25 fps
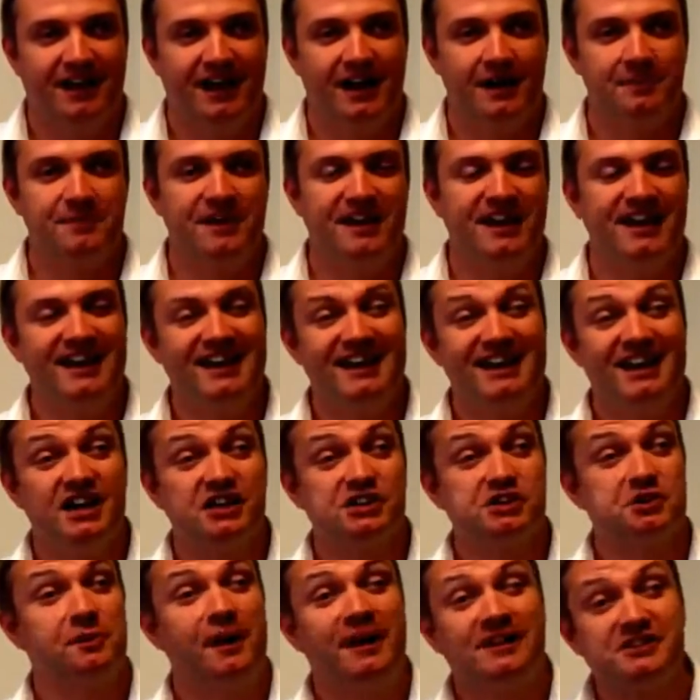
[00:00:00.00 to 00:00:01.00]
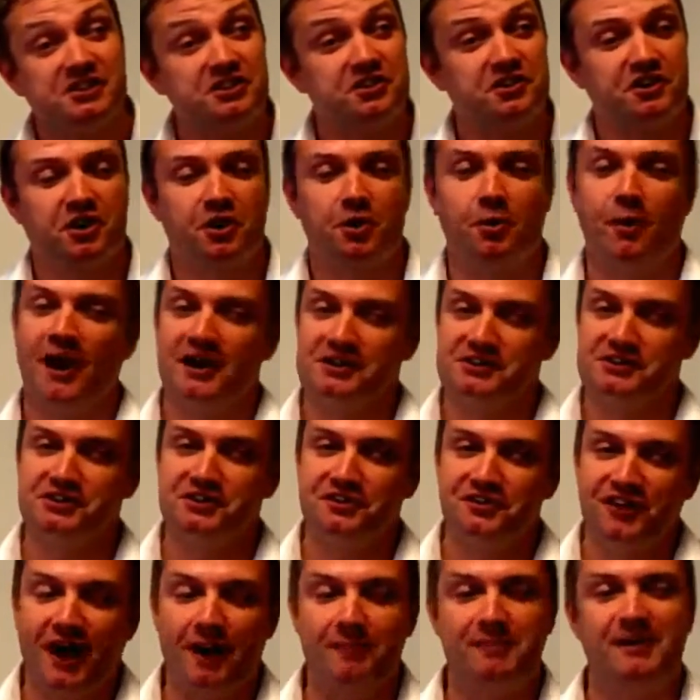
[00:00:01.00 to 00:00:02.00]
And I'm here to answer a
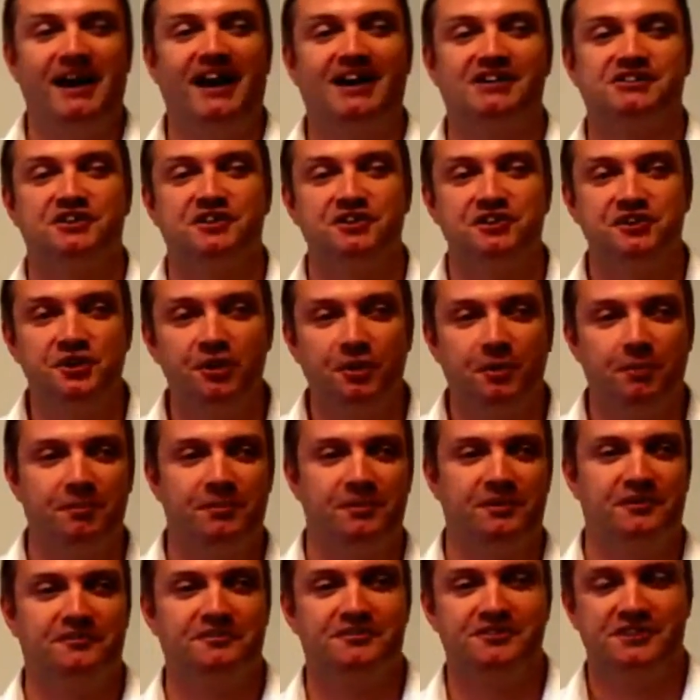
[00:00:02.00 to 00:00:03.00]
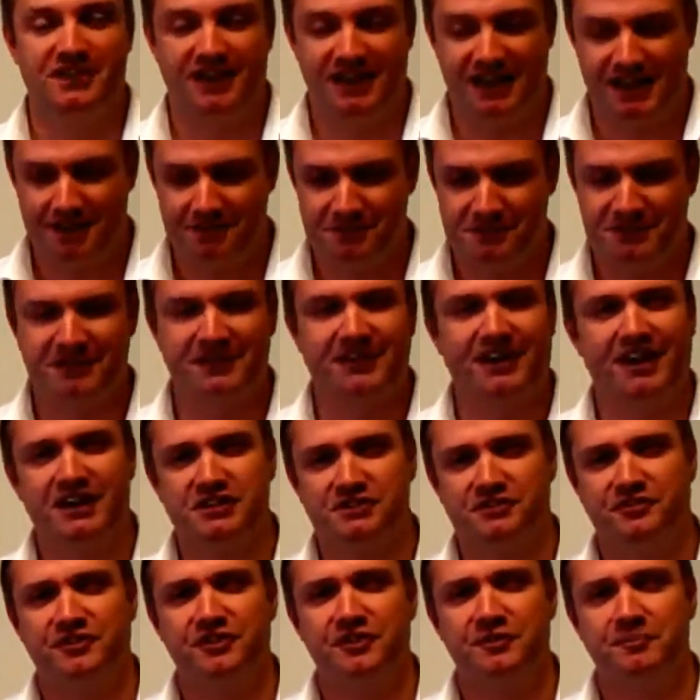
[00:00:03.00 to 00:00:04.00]
question that I've been asked a number of times in the
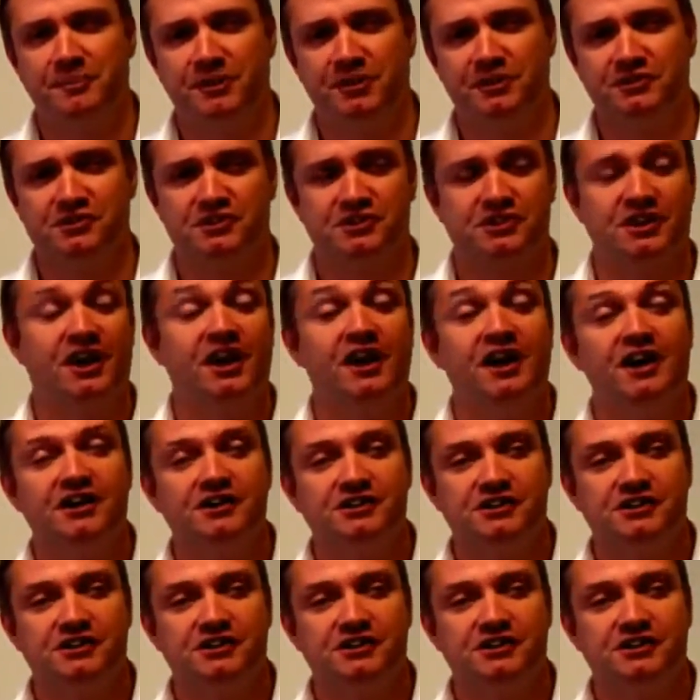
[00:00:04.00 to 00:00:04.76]
last few months